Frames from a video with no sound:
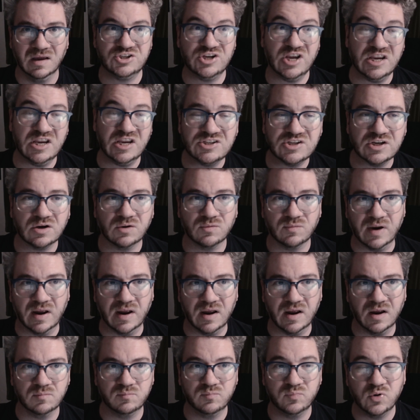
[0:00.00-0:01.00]
changing
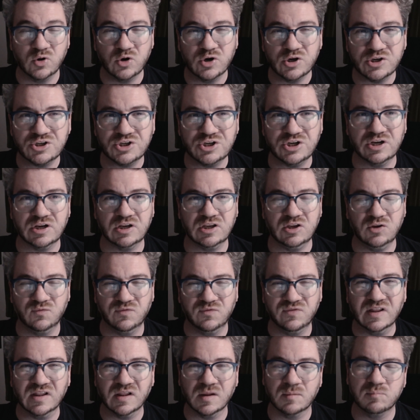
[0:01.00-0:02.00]
around, pushing. You
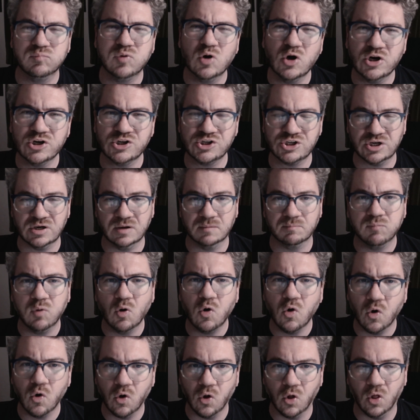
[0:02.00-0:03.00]
feel a push and a
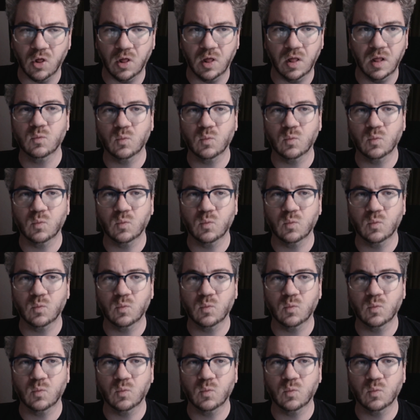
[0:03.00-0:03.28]
pull